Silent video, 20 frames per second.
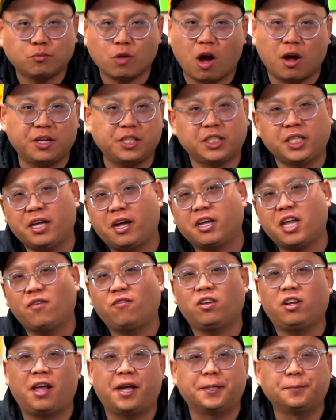Honestly, I give
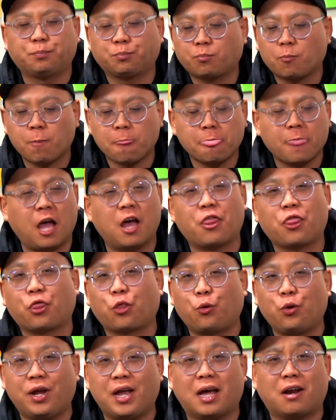it like a
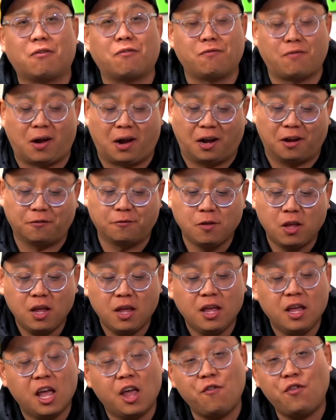3 out of 5.
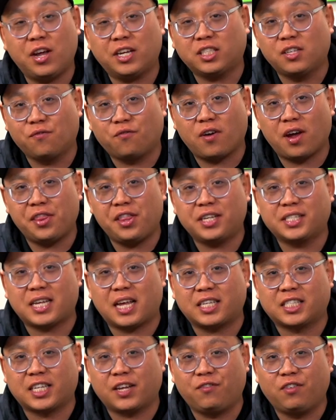If you guys can find this
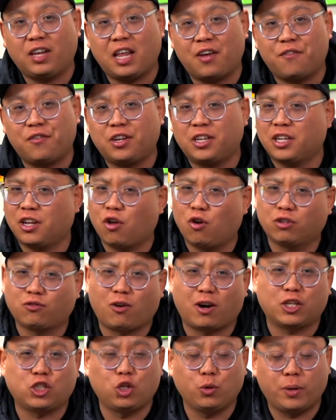at 7-Eleven, it goes
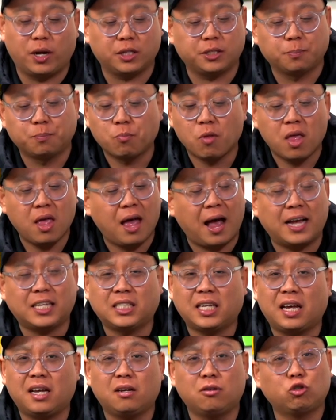for like $2, I
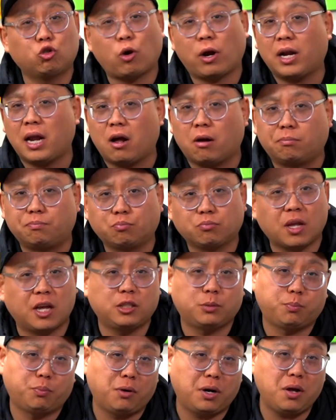say try it out.
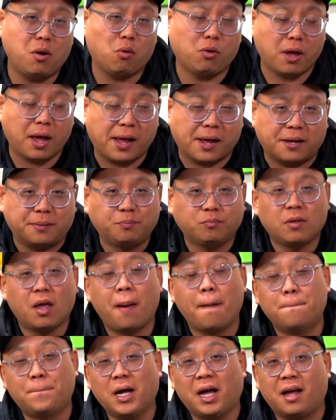It's pretty okay.
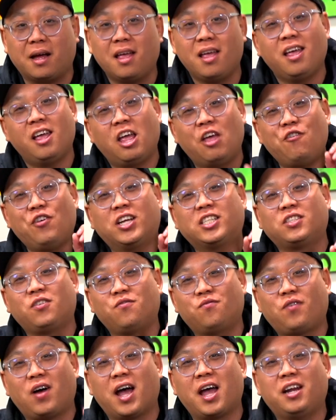But if you guys can
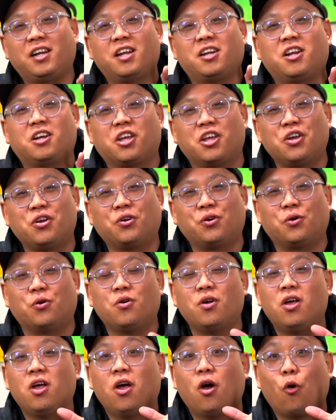find the Nakiru
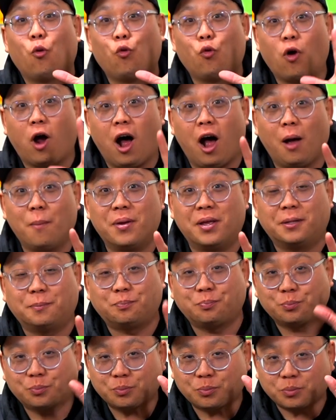
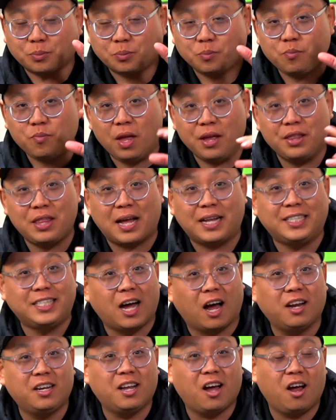ramen, that
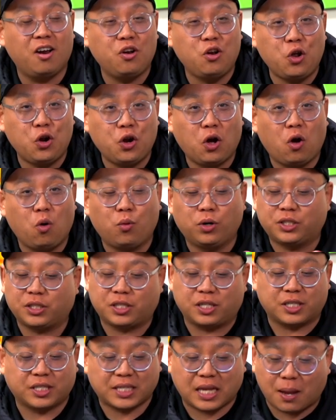dan dan noodle, which is
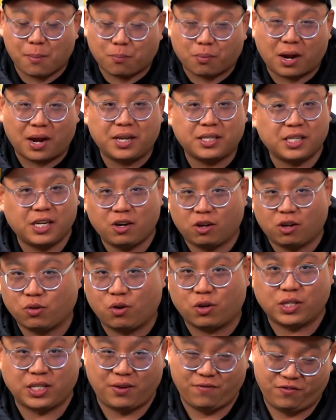the same price and
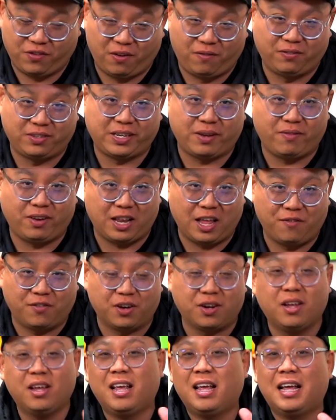from
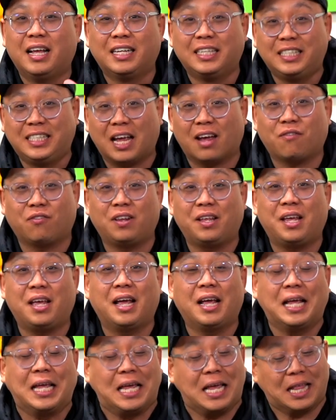7-Eleven,
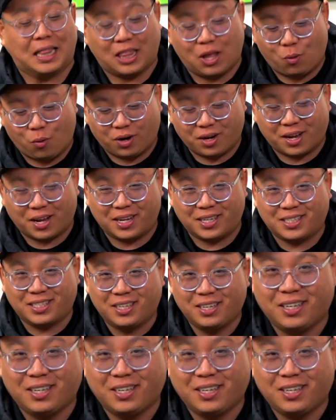definitely get that one, guys.